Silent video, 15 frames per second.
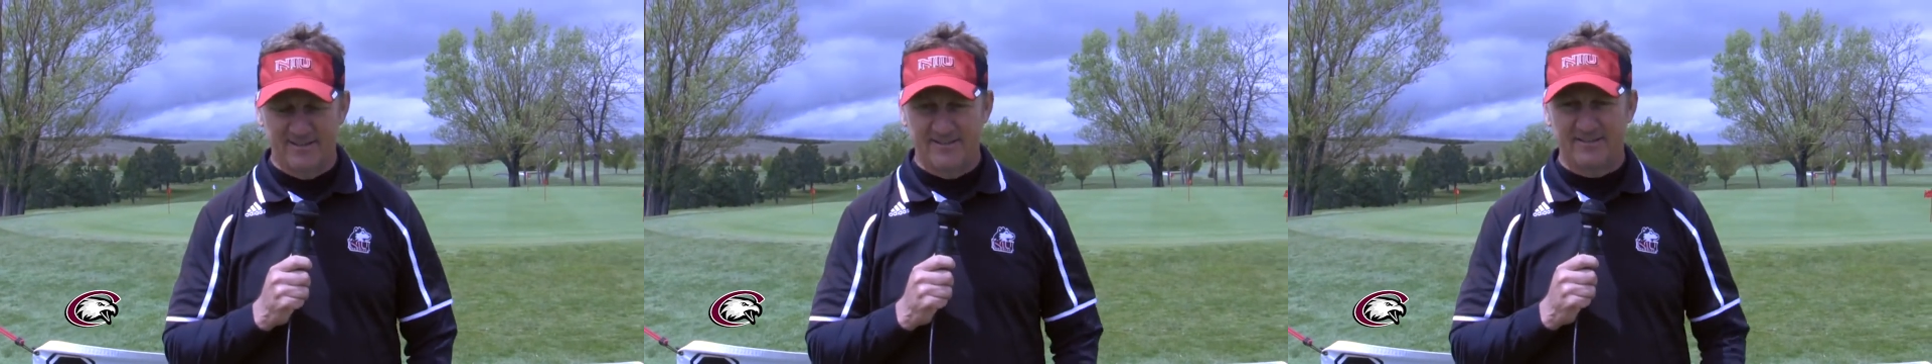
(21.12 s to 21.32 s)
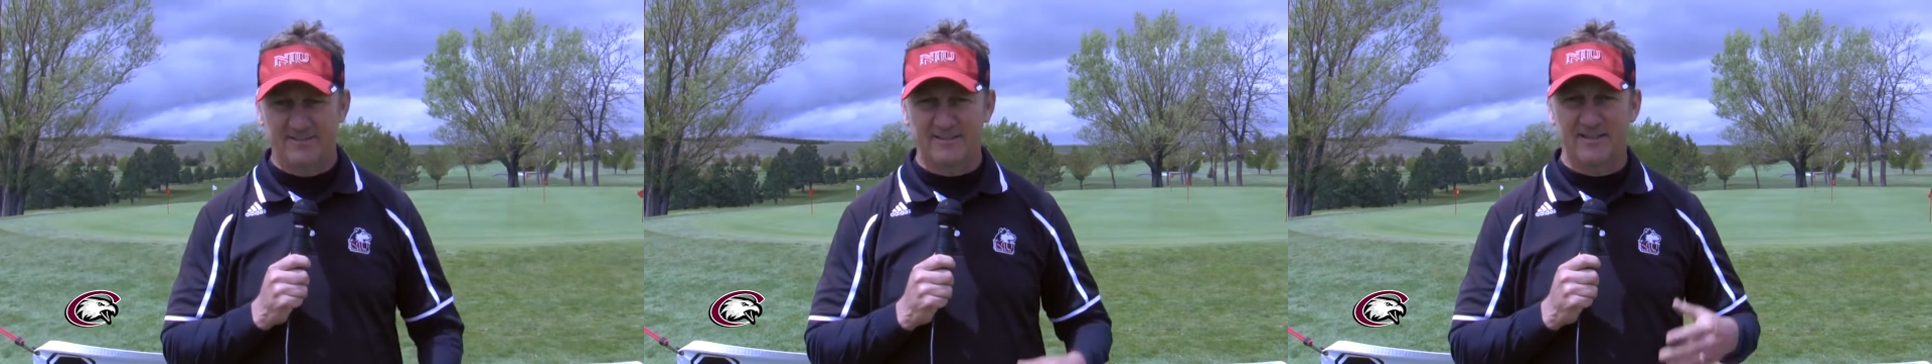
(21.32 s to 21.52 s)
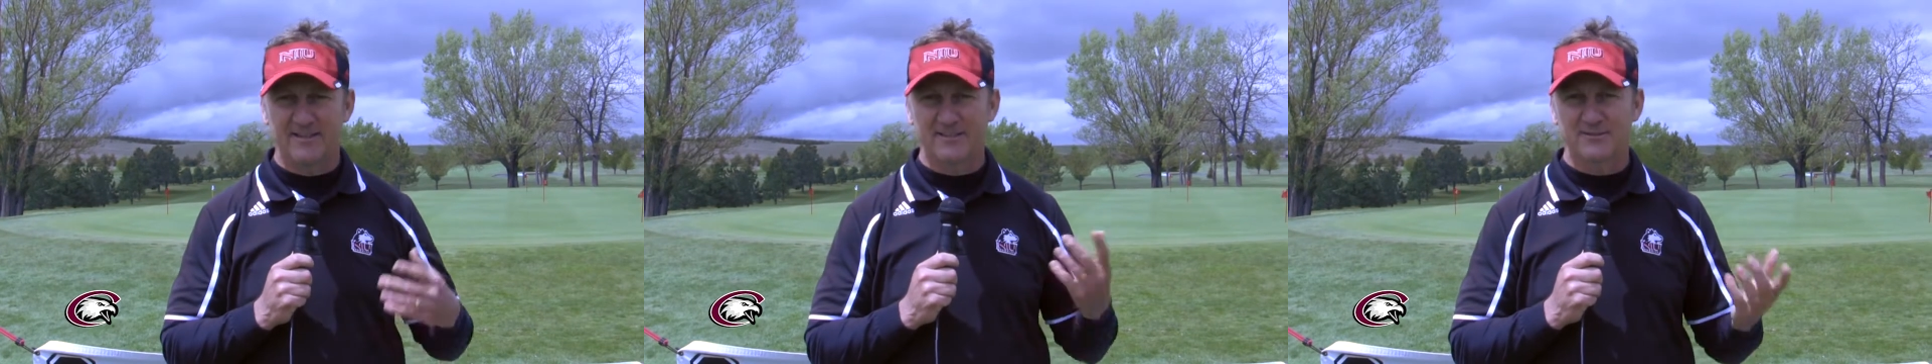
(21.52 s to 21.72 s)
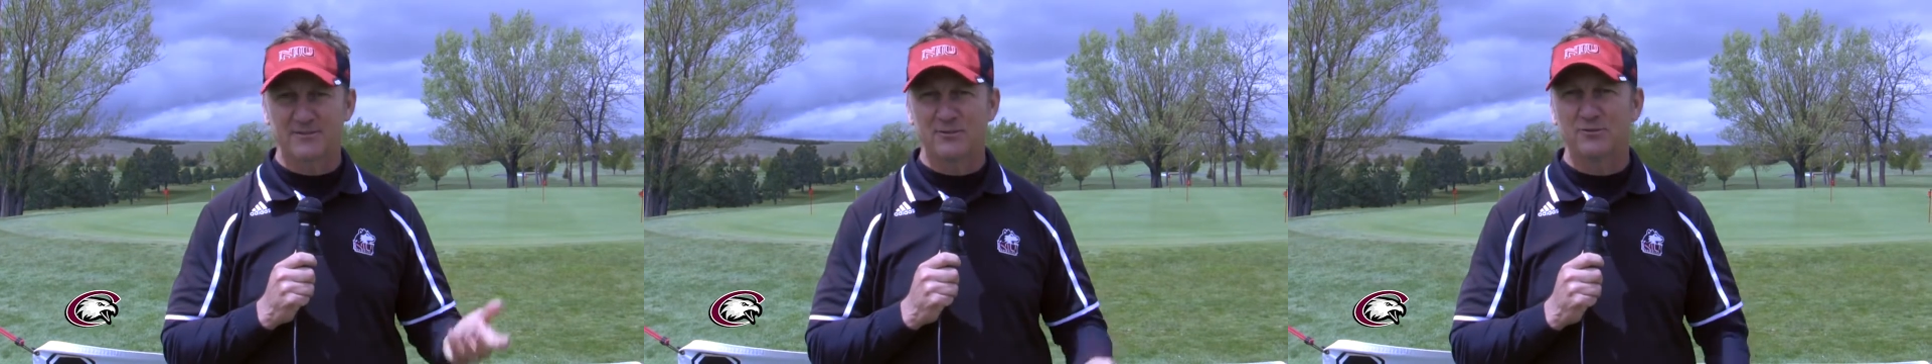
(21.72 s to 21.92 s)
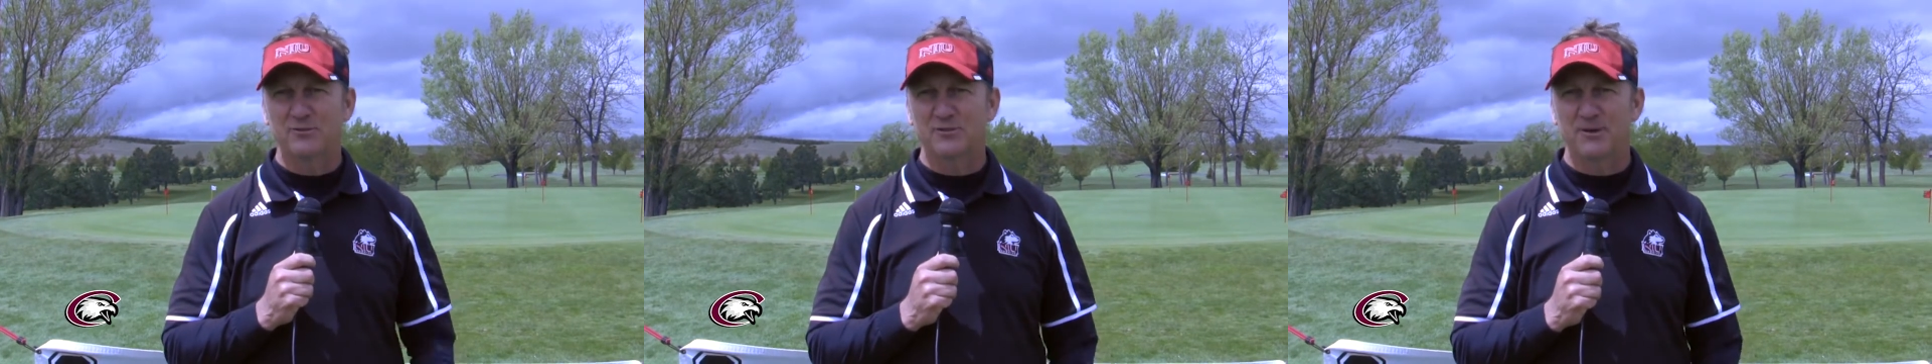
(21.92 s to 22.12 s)
say, let's
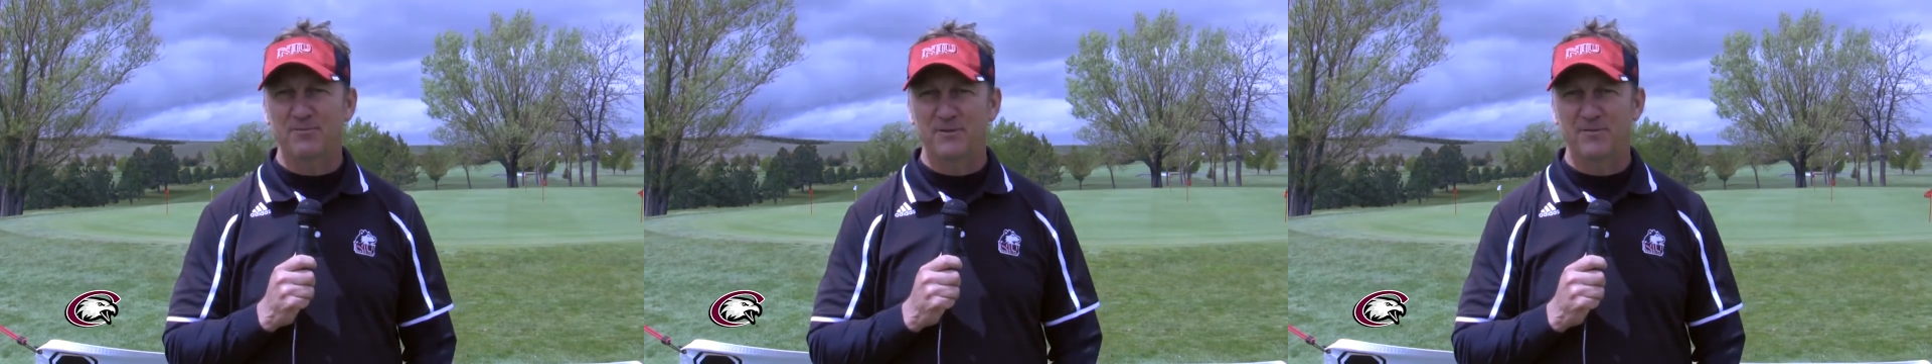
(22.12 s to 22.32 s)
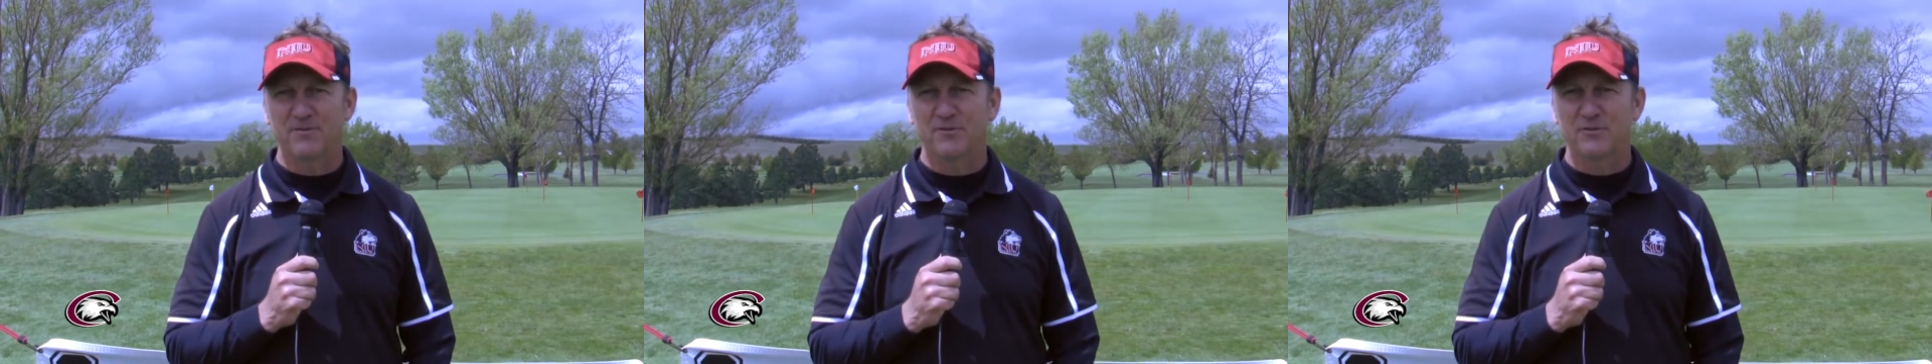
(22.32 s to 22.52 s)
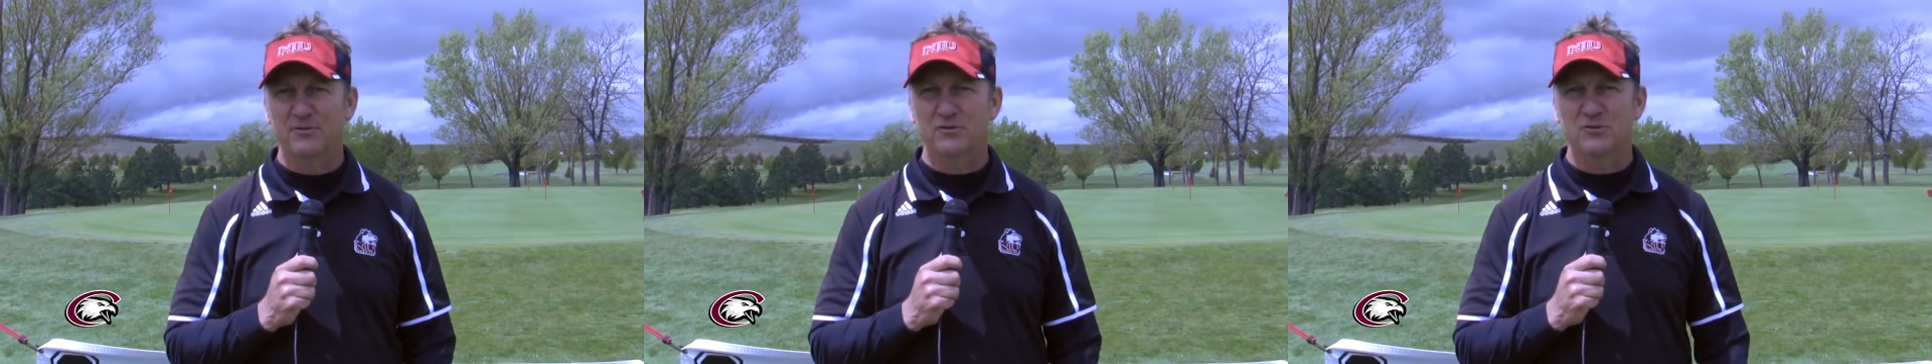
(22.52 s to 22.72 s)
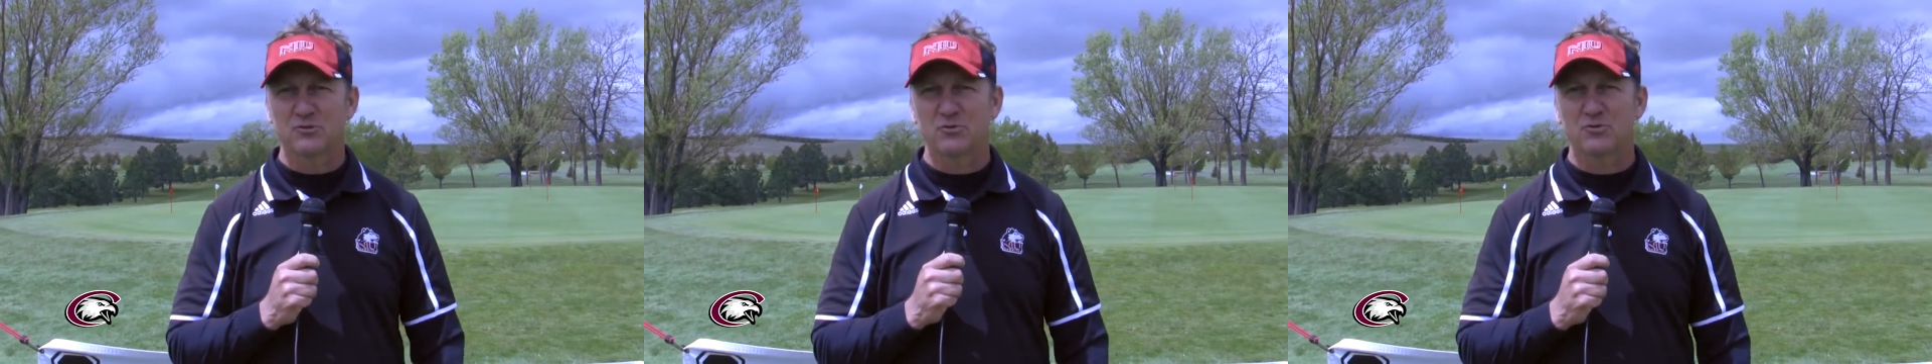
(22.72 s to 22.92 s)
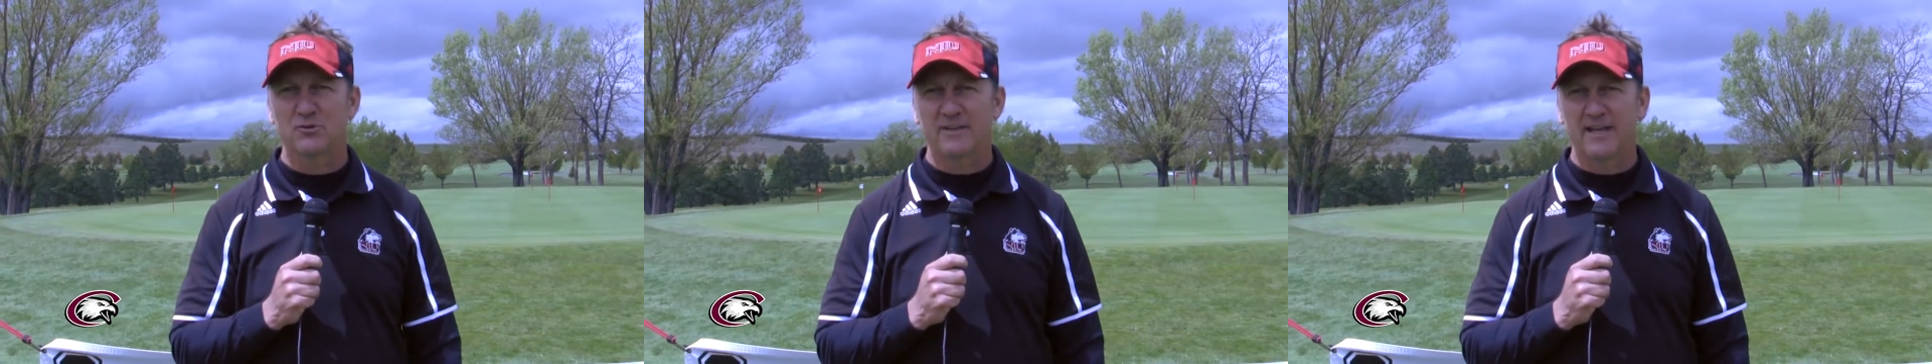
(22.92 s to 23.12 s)
do something for the school,